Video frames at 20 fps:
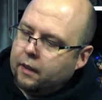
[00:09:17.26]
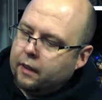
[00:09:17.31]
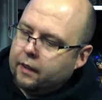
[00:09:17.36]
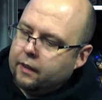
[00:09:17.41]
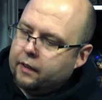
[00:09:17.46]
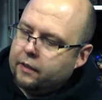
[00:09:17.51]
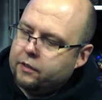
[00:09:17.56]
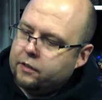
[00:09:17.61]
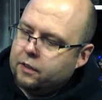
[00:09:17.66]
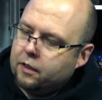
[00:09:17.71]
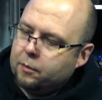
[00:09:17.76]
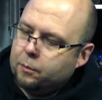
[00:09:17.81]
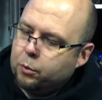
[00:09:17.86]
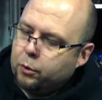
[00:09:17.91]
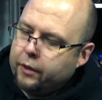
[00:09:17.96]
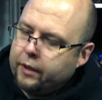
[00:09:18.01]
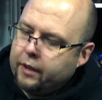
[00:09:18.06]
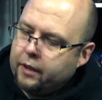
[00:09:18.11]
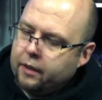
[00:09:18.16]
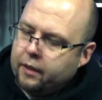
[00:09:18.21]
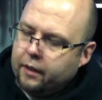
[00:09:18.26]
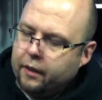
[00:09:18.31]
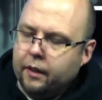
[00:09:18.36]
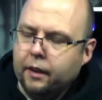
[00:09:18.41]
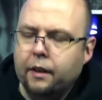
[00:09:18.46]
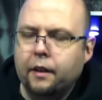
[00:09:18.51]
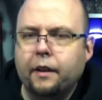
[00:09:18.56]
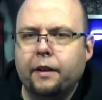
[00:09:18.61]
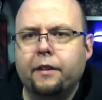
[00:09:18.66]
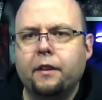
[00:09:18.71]
And it's done pretty good.
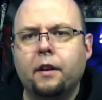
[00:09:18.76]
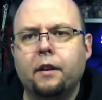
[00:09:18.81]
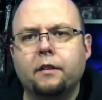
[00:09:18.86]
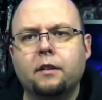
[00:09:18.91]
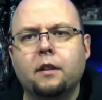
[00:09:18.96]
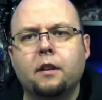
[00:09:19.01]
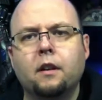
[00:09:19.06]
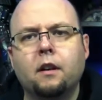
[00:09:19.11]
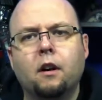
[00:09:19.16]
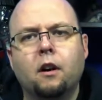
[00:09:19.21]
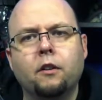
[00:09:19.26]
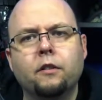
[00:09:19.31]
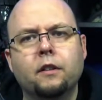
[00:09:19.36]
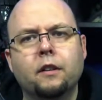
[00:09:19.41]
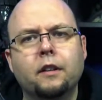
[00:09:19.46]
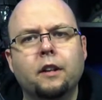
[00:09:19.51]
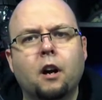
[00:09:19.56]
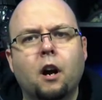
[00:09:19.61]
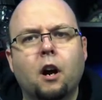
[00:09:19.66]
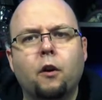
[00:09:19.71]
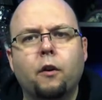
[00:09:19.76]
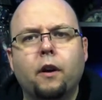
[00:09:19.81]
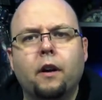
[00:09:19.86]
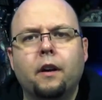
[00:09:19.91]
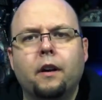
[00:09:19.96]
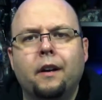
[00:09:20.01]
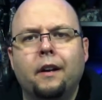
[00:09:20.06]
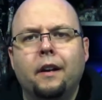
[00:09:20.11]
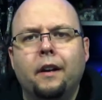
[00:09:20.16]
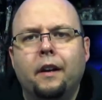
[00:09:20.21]
I thought on
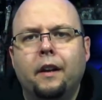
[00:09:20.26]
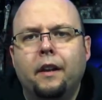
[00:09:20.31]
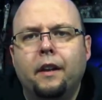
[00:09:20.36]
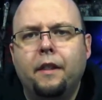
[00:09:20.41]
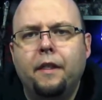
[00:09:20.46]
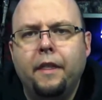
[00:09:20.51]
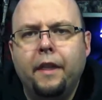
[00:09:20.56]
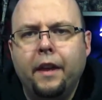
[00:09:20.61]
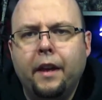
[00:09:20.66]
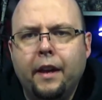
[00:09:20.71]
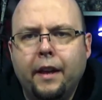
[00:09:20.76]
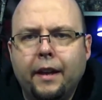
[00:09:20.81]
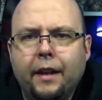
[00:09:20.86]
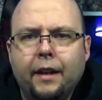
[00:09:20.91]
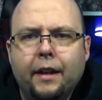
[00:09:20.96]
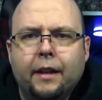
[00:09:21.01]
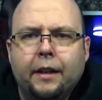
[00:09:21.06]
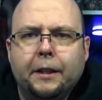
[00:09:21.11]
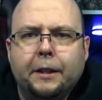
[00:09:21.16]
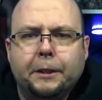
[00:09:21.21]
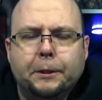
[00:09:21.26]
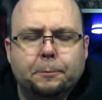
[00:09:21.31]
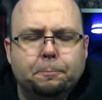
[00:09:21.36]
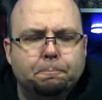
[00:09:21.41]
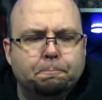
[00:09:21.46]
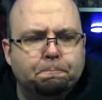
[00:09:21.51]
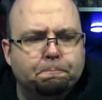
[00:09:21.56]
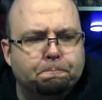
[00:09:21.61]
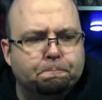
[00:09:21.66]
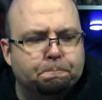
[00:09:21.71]
Liara, they
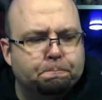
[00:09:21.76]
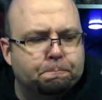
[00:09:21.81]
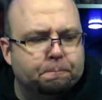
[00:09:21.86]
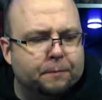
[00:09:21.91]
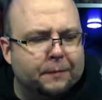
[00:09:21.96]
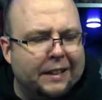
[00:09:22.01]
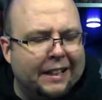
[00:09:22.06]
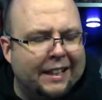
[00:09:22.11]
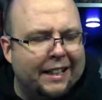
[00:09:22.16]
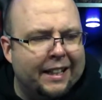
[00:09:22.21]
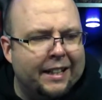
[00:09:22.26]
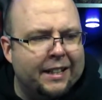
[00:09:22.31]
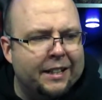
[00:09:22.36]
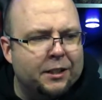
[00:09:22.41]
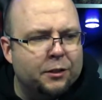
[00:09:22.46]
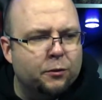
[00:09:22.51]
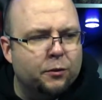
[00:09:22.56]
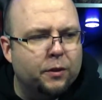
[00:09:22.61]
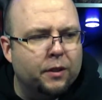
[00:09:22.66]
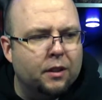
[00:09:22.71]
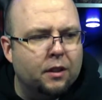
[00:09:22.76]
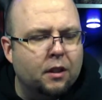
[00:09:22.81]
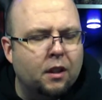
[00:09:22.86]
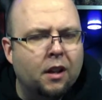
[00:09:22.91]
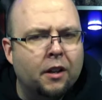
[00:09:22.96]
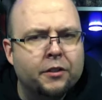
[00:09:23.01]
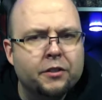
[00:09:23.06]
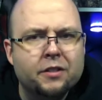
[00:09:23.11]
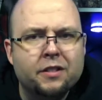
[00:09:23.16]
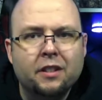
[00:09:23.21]
kind of
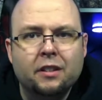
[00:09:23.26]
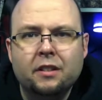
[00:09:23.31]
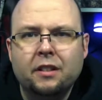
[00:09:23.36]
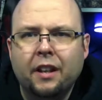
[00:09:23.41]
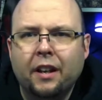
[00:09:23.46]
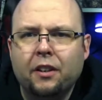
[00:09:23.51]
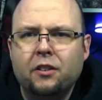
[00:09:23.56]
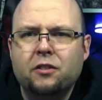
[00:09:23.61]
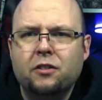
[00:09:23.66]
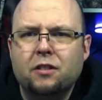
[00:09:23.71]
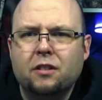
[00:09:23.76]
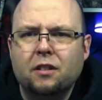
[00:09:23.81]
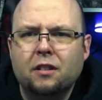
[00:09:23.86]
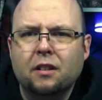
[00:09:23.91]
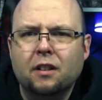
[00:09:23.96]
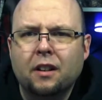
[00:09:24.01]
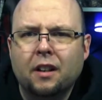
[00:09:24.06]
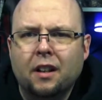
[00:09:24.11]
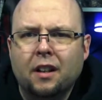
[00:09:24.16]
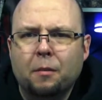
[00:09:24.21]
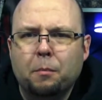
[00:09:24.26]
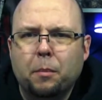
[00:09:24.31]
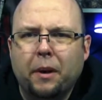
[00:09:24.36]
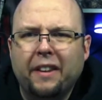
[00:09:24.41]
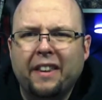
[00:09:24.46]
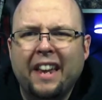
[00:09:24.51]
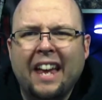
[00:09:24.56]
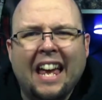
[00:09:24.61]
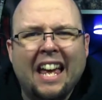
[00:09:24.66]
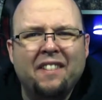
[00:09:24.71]
lost the texture by
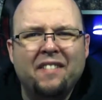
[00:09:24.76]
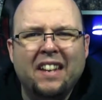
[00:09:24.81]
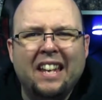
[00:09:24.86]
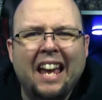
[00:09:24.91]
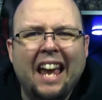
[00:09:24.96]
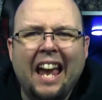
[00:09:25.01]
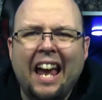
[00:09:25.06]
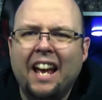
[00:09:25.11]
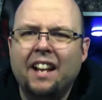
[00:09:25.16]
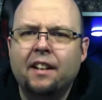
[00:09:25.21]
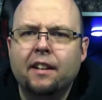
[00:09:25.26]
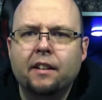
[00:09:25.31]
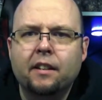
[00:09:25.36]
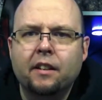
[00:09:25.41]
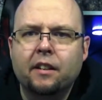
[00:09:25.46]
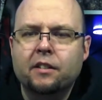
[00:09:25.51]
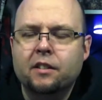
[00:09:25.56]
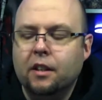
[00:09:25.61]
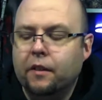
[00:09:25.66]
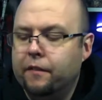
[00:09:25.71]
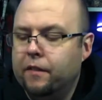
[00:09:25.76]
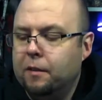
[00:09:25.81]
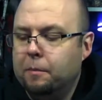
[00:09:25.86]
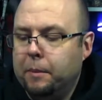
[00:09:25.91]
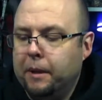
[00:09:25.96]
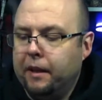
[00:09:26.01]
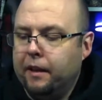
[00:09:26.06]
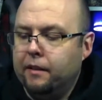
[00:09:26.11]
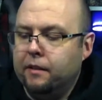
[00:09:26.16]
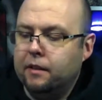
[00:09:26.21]
the heavy-handedness of the
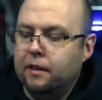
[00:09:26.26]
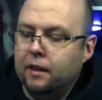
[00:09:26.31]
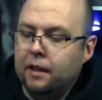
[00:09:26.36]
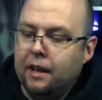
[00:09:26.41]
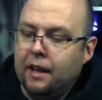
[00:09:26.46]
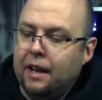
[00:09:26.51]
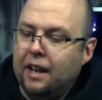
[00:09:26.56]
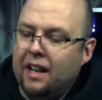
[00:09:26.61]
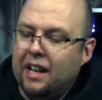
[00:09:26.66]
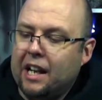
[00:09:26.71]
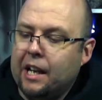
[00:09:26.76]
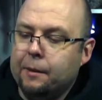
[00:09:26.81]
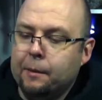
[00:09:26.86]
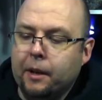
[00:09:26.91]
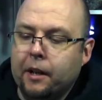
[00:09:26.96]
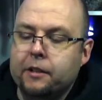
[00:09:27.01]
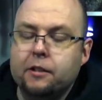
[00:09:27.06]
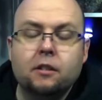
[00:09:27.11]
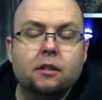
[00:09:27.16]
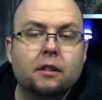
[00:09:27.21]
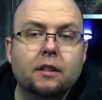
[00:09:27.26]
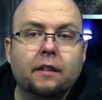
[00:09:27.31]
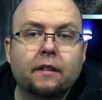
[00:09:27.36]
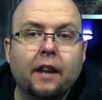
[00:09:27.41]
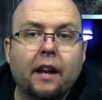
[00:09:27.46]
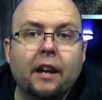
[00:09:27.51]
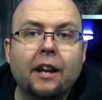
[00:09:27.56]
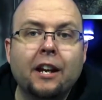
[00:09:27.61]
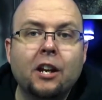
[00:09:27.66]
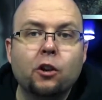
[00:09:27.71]
paint. And I'm not seeing
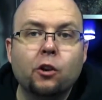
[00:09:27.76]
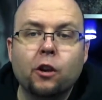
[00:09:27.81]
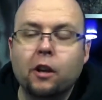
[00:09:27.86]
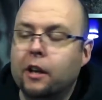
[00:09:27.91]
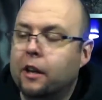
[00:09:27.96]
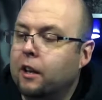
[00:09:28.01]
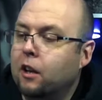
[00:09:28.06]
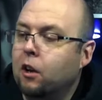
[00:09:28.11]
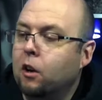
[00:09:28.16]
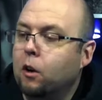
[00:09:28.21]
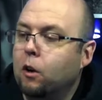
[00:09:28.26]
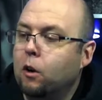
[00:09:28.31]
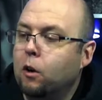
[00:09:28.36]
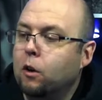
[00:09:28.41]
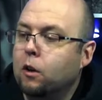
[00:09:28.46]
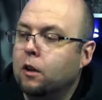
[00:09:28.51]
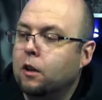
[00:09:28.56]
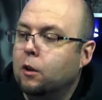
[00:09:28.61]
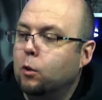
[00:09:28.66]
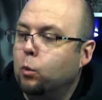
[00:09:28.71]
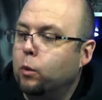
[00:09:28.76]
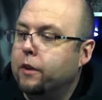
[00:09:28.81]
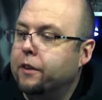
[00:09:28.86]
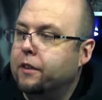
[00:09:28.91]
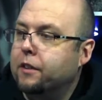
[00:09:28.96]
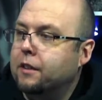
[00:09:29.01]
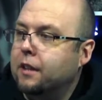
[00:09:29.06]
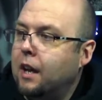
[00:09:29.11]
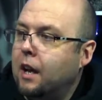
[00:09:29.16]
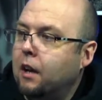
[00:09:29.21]
that here at all
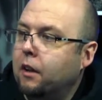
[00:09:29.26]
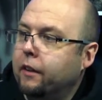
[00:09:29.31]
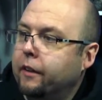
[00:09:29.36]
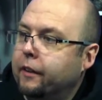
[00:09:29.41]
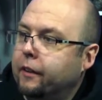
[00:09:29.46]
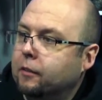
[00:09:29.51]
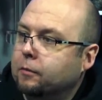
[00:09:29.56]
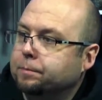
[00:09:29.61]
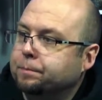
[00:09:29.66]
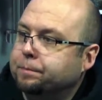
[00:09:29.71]
with Tali.